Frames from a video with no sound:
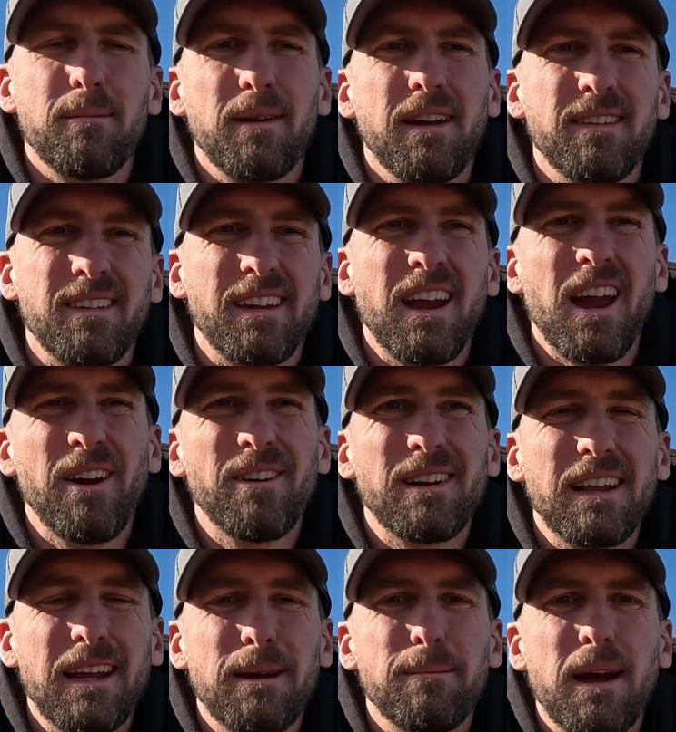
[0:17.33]
It's
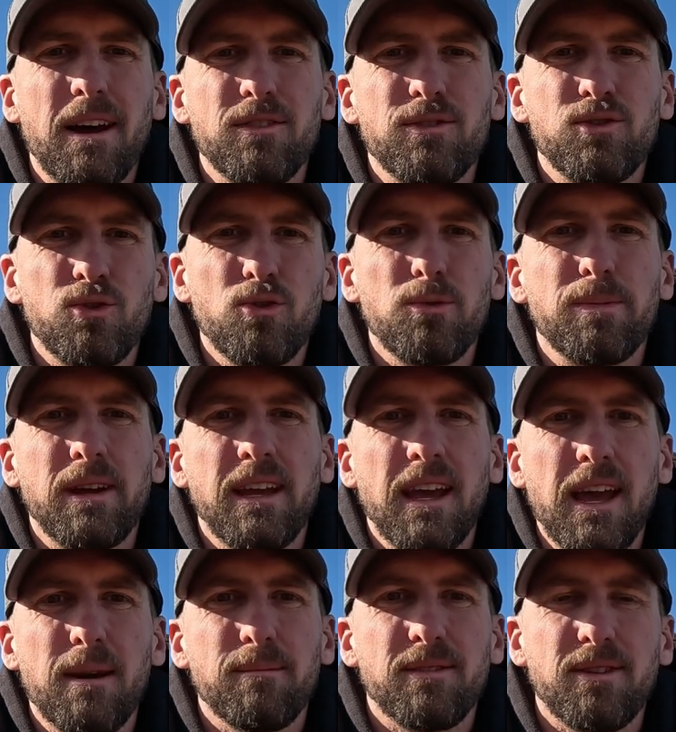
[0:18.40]
currently about 2
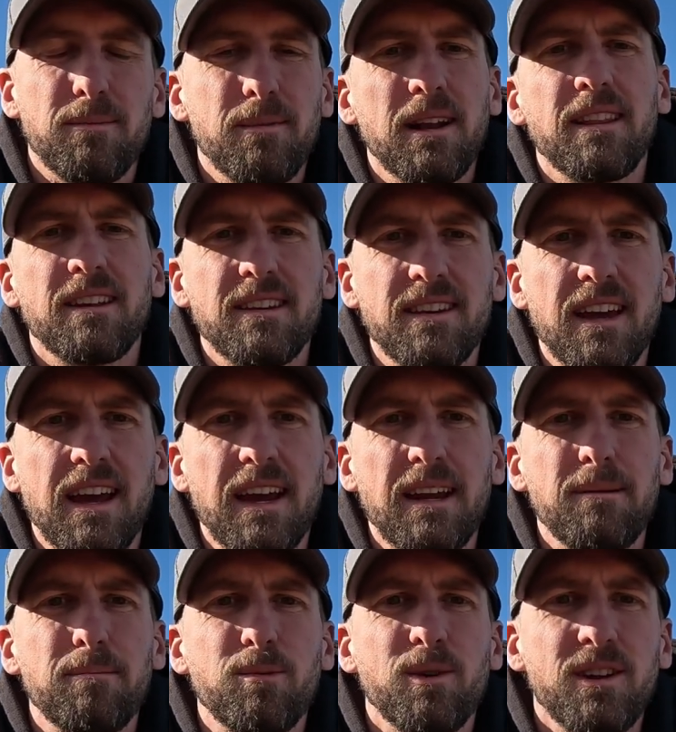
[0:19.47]
p.m, so middle of the
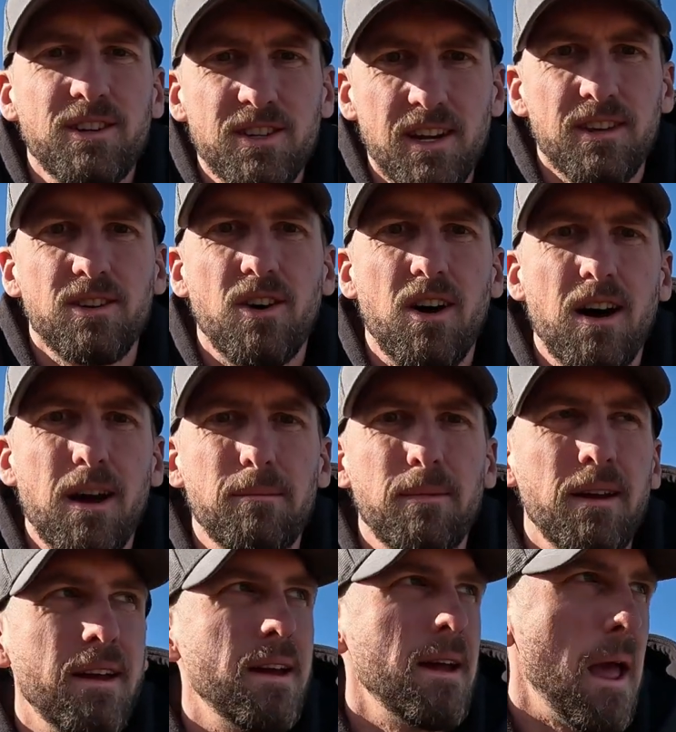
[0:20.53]
day, pretty shit time.
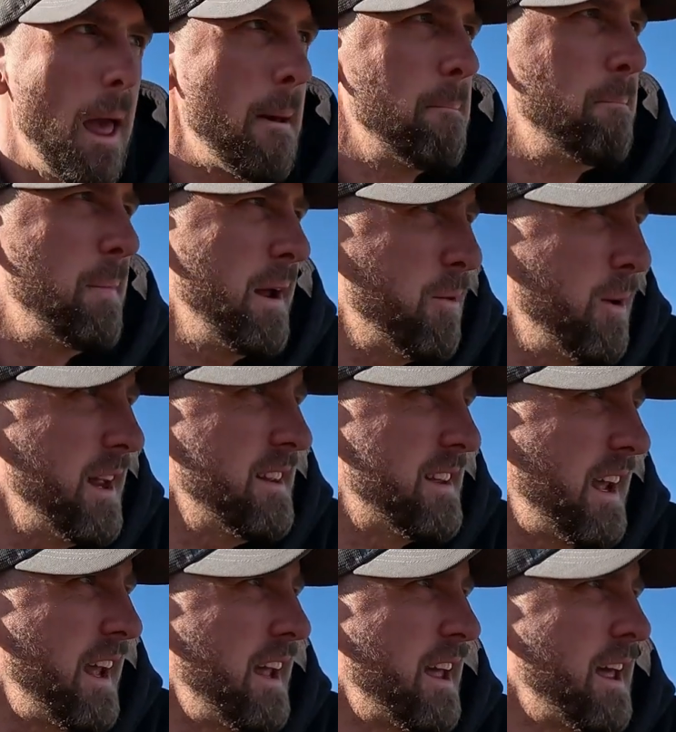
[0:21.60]
Bit
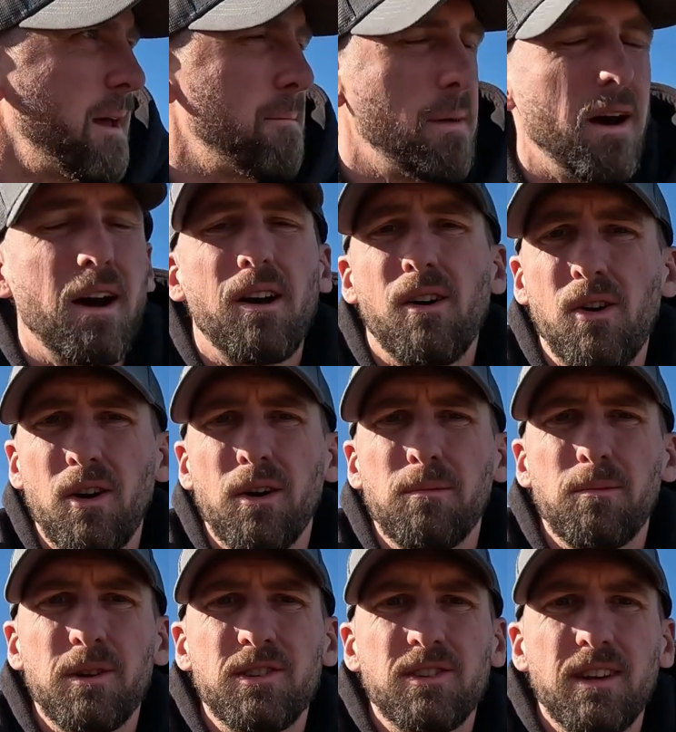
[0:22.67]
windy, but I
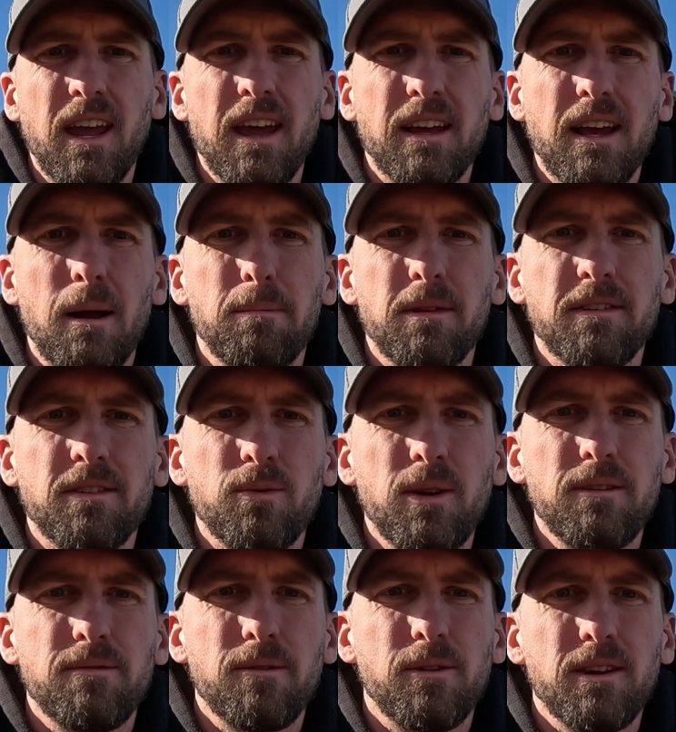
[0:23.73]
hope we should get a couple of
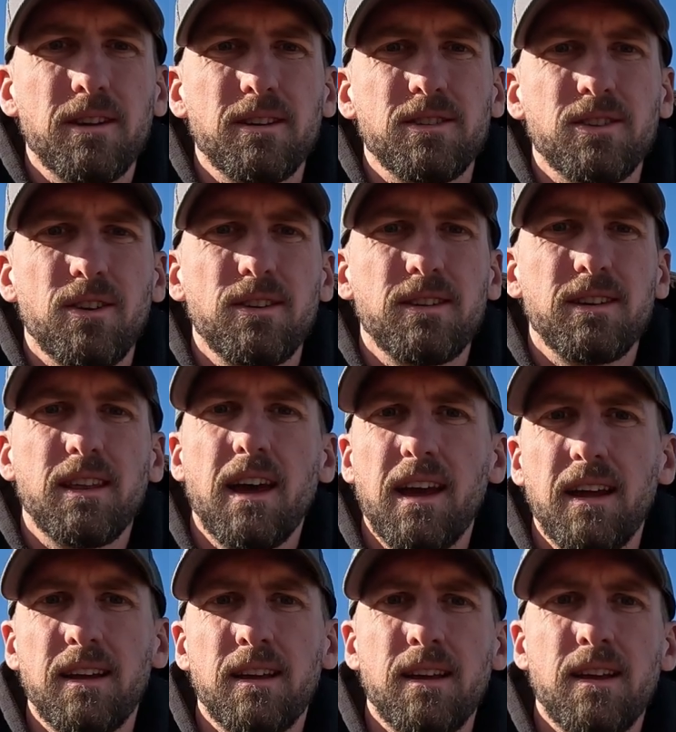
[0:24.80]
squid for you to show
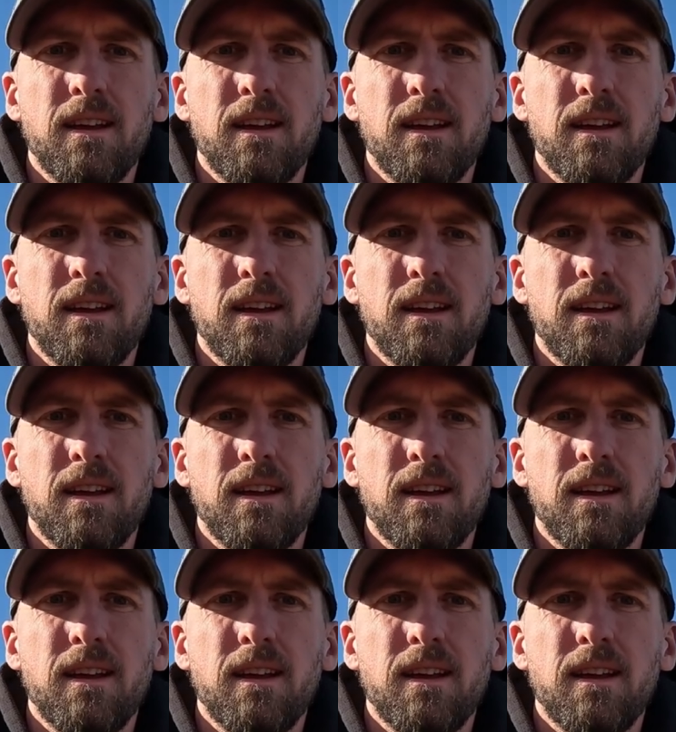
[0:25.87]
today.